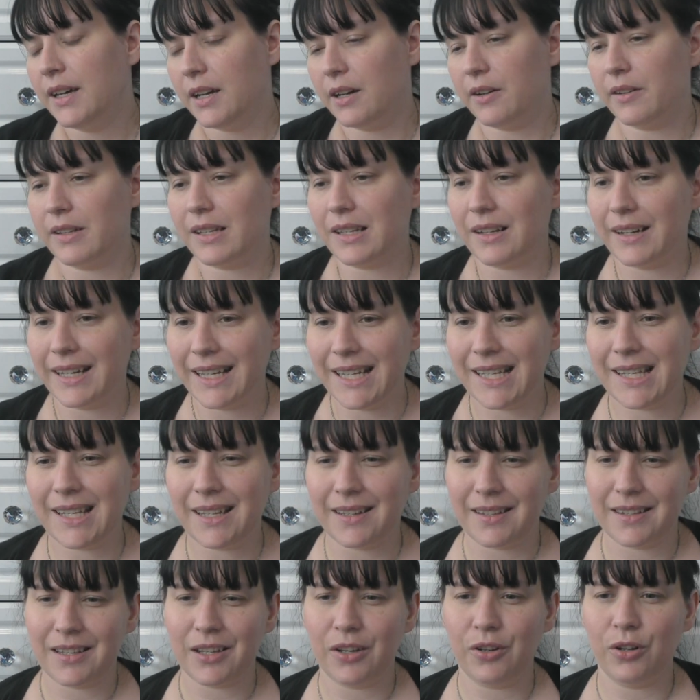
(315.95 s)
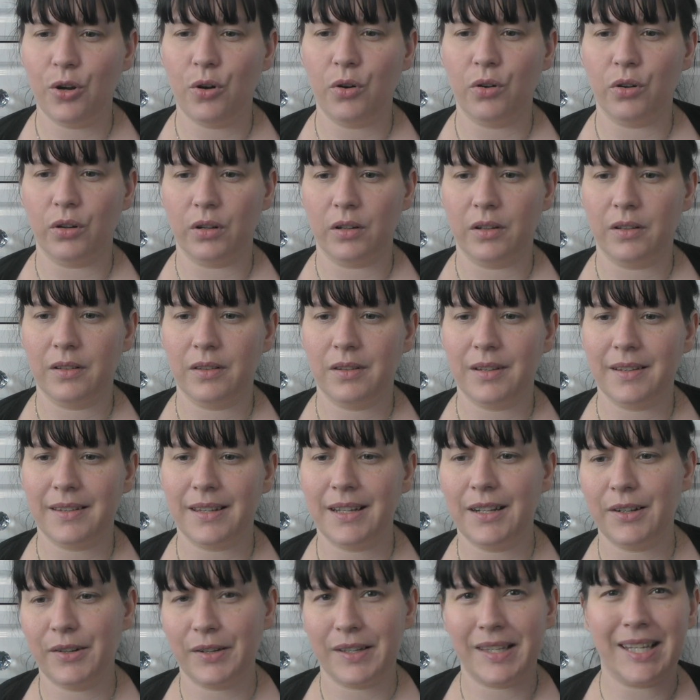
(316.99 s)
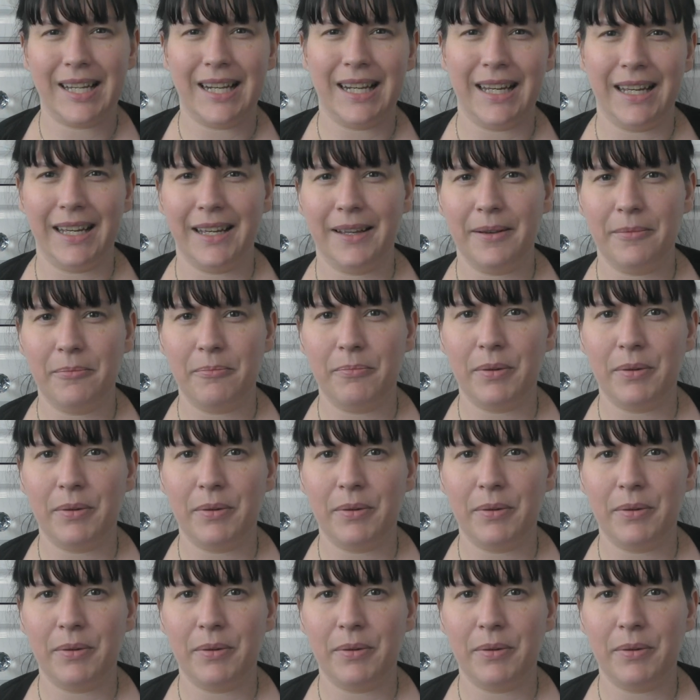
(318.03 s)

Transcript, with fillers: I was like, is this too long? Does it look silly?